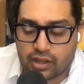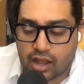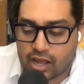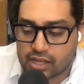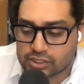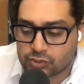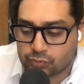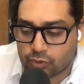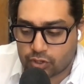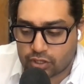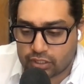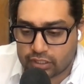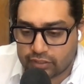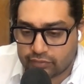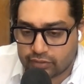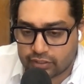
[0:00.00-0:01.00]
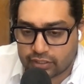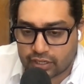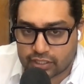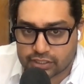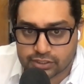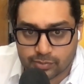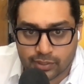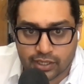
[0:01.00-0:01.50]
asked for a liver
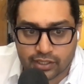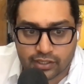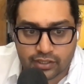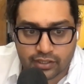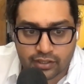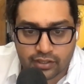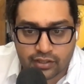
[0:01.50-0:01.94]
transplant